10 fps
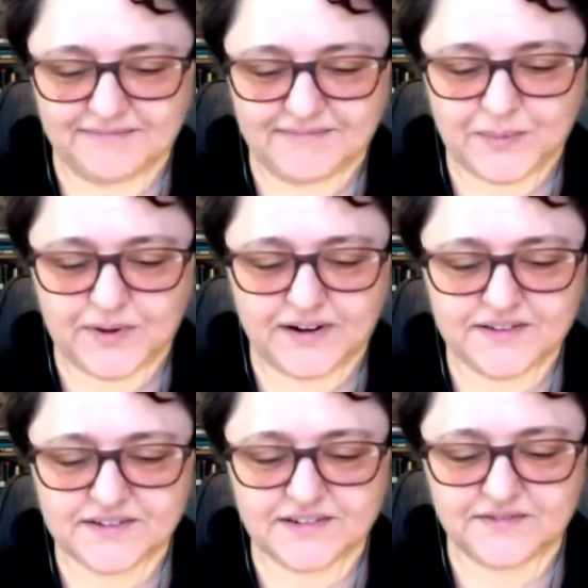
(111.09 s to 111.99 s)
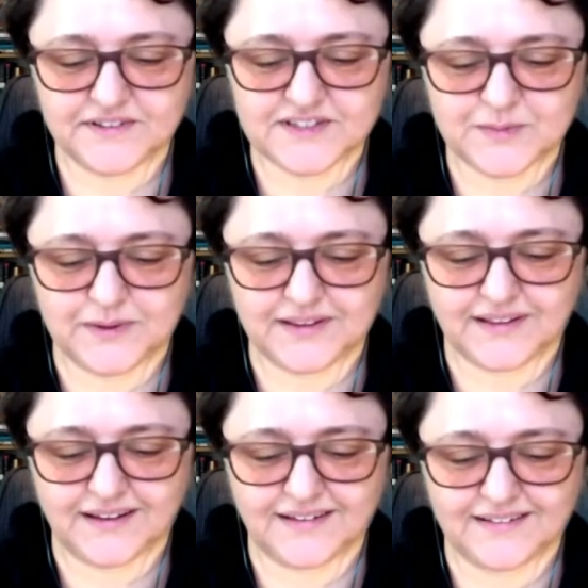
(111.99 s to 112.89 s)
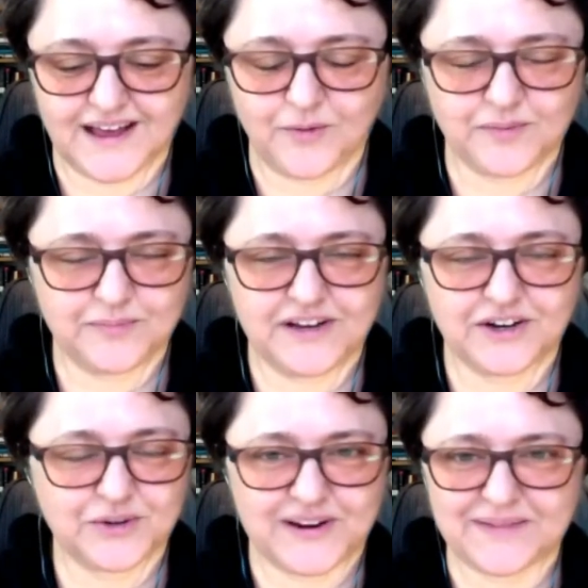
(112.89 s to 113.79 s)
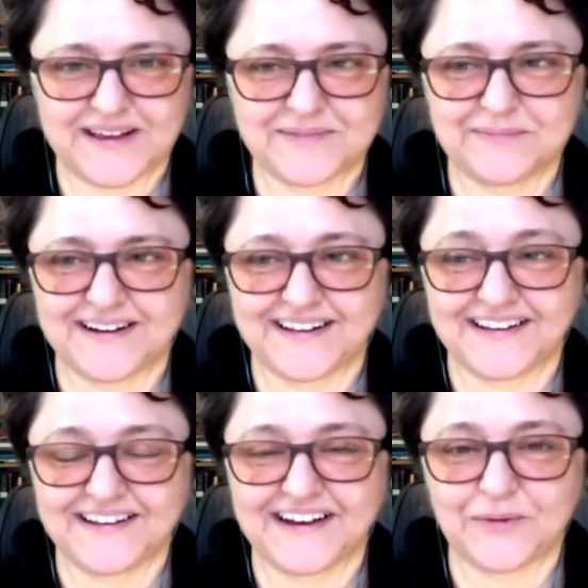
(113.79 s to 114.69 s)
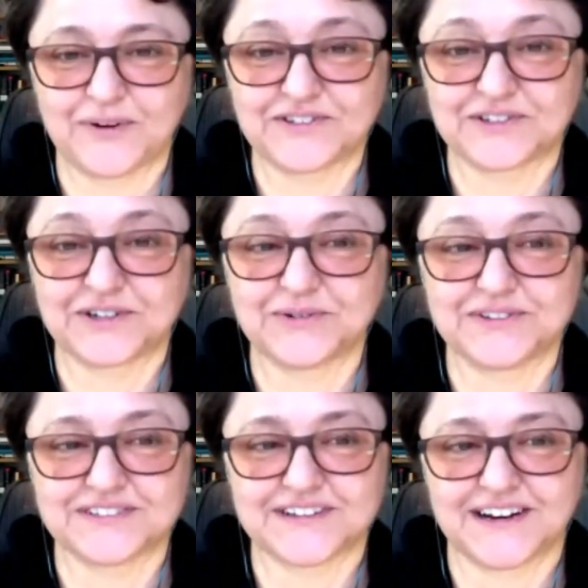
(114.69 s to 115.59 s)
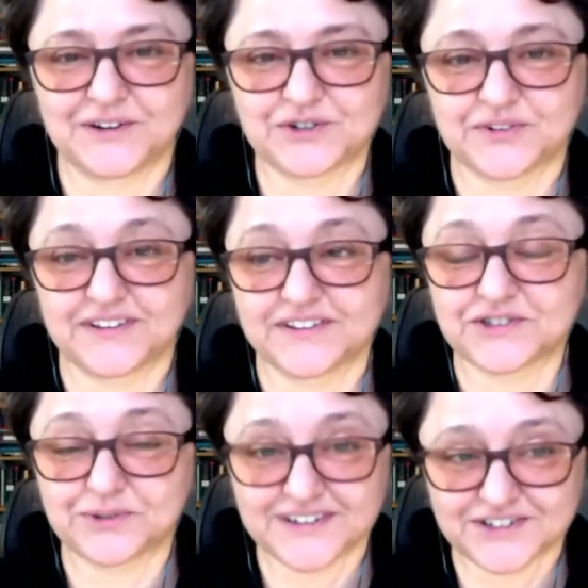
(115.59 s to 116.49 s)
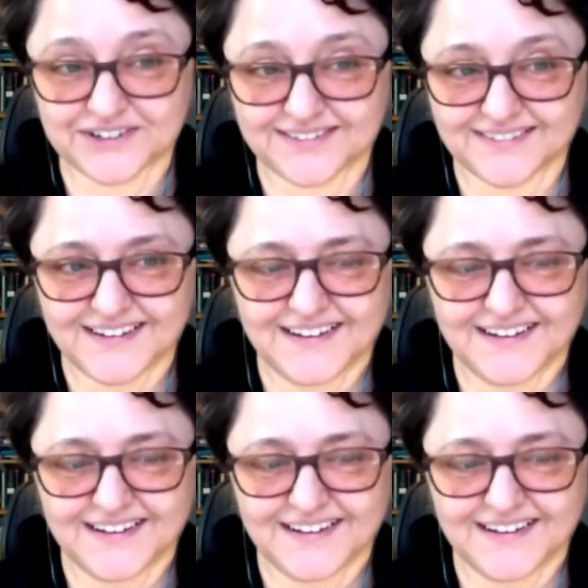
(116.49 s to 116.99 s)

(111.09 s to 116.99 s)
my parents convinced me that that wouldn't be a good way to make money, I went to go into college for illustration.